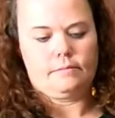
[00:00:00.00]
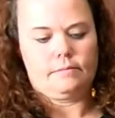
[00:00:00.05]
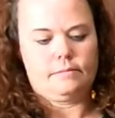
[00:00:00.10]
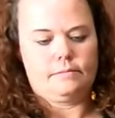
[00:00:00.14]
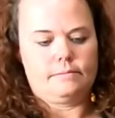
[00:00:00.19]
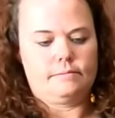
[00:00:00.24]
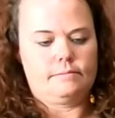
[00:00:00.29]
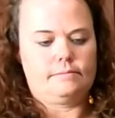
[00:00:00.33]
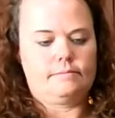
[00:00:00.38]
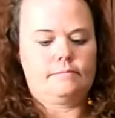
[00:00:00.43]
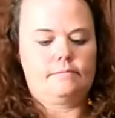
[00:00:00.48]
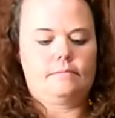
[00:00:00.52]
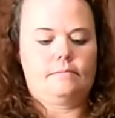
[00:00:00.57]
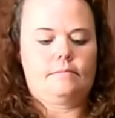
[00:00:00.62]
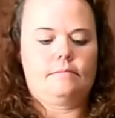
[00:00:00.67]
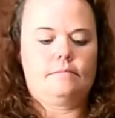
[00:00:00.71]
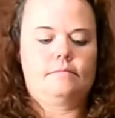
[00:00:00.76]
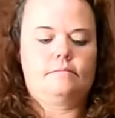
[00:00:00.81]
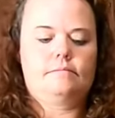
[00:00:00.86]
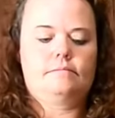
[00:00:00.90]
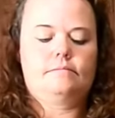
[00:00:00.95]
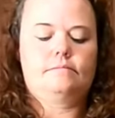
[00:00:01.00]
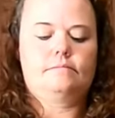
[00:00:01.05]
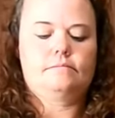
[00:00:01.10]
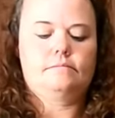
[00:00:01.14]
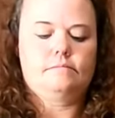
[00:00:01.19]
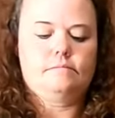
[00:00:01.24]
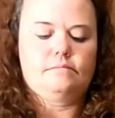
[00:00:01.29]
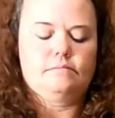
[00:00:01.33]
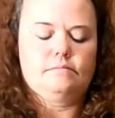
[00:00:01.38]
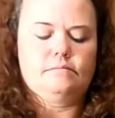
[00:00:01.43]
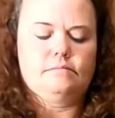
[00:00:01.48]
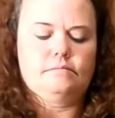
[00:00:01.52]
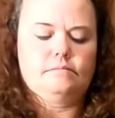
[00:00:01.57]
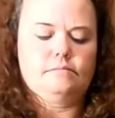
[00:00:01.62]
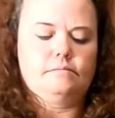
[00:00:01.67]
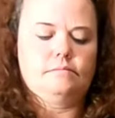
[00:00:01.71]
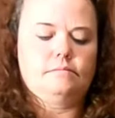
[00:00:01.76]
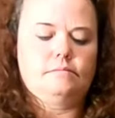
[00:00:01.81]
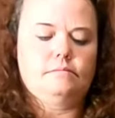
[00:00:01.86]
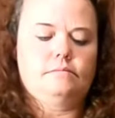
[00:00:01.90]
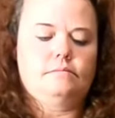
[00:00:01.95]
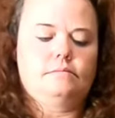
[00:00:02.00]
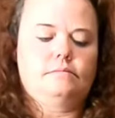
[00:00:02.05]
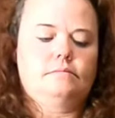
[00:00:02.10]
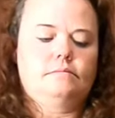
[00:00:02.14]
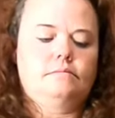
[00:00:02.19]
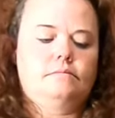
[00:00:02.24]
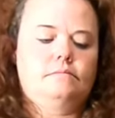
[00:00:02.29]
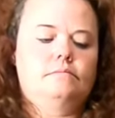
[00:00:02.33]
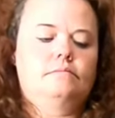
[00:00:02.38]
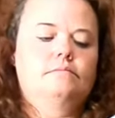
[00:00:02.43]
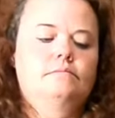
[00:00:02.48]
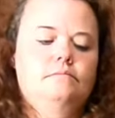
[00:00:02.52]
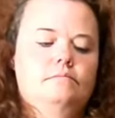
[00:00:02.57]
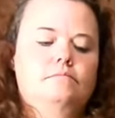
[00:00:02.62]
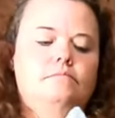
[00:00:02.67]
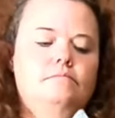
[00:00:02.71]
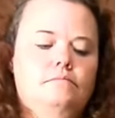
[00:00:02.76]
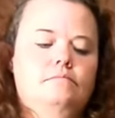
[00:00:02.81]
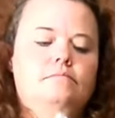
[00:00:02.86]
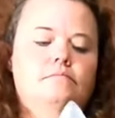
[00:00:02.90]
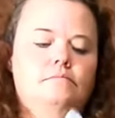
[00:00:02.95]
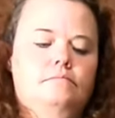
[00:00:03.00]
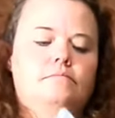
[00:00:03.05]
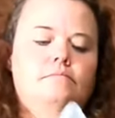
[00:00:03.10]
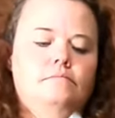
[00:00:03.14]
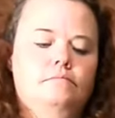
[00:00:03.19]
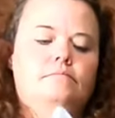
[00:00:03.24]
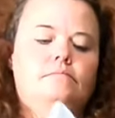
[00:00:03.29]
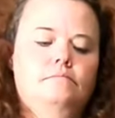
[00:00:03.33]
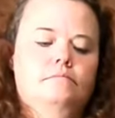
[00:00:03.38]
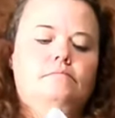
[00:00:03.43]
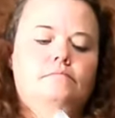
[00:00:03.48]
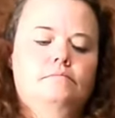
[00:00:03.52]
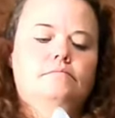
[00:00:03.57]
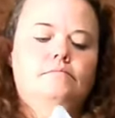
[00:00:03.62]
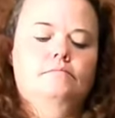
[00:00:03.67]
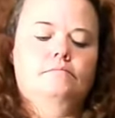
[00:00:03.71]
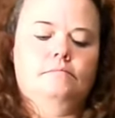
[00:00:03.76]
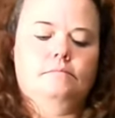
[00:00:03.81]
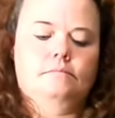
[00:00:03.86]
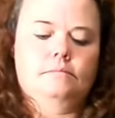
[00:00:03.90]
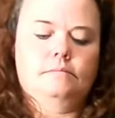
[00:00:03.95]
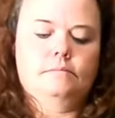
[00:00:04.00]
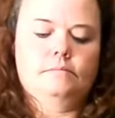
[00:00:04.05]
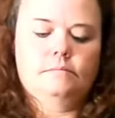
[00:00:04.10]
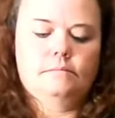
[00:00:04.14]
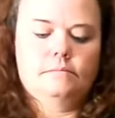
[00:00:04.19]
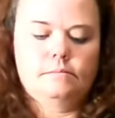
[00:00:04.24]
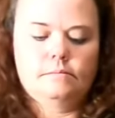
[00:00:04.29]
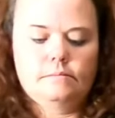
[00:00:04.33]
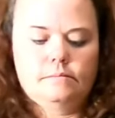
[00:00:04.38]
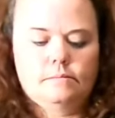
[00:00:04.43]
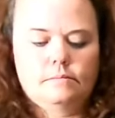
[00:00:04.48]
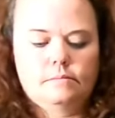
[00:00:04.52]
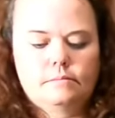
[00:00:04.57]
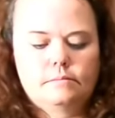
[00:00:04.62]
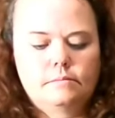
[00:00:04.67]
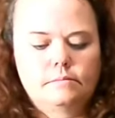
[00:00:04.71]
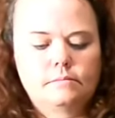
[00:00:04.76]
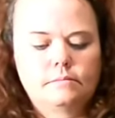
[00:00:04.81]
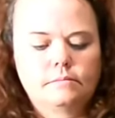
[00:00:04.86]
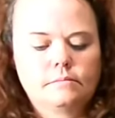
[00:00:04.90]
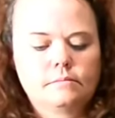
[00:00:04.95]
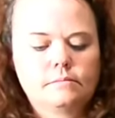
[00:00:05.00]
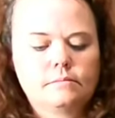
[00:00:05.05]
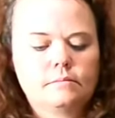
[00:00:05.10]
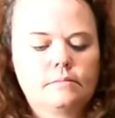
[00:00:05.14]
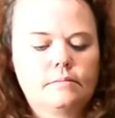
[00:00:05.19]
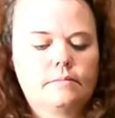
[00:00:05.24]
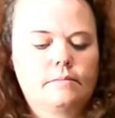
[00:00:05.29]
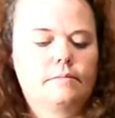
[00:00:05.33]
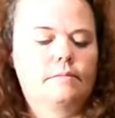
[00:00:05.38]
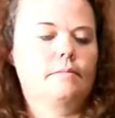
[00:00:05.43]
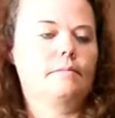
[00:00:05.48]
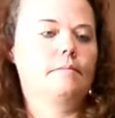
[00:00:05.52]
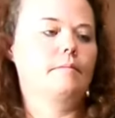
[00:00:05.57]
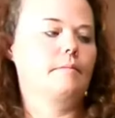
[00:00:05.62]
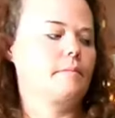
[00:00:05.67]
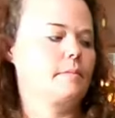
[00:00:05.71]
No words are spoken by the person on screen.